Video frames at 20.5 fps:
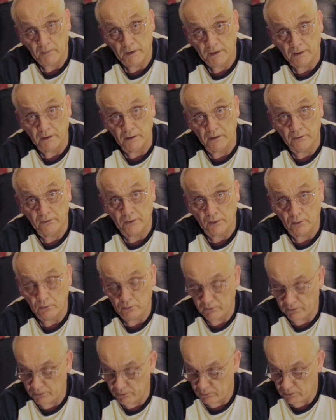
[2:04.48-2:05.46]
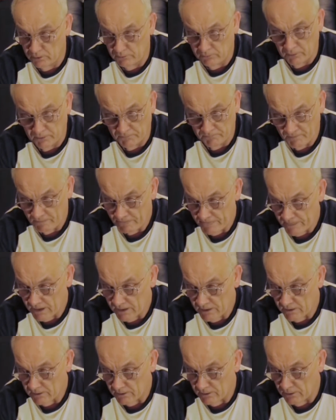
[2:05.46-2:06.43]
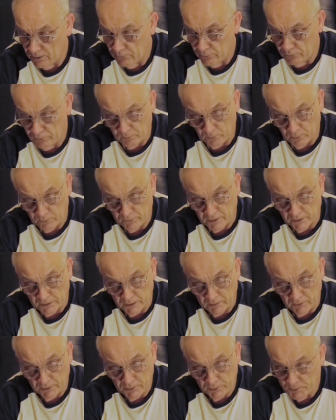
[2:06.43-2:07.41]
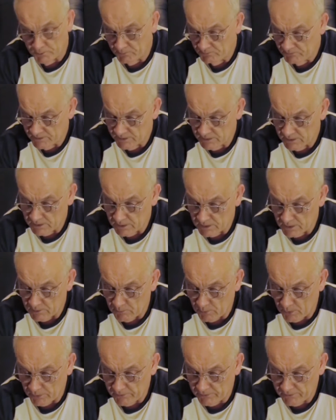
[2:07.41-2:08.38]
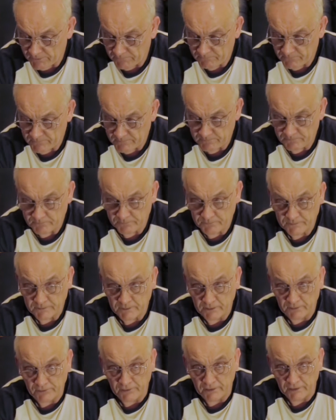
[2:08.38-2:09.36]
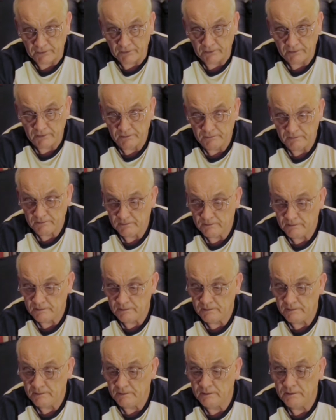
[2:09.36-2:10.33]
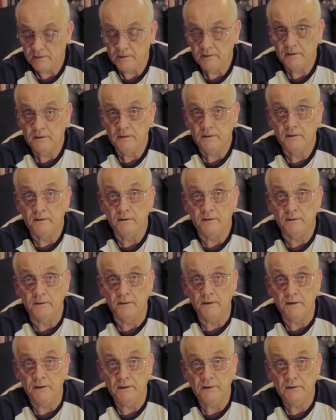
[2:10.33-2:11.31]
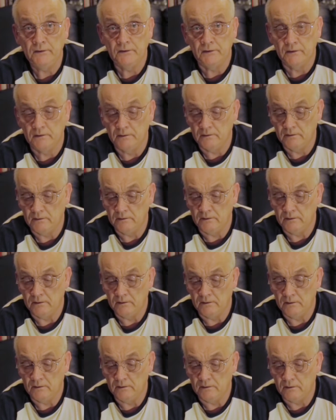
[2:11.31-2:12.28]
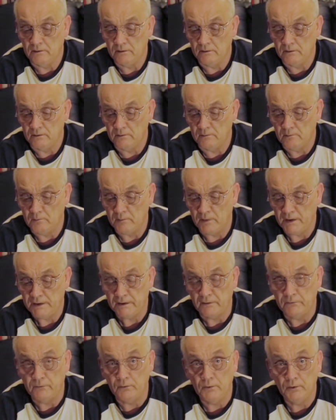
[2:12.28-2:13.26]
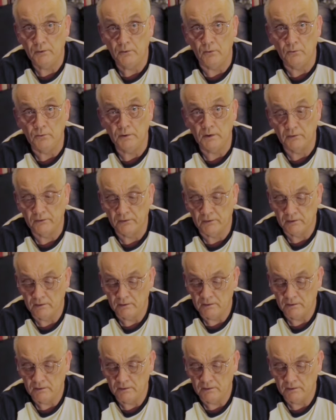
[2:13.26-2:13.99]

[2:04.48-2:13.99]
mainly a stills photographer who's moved into video, but is these microphone holders.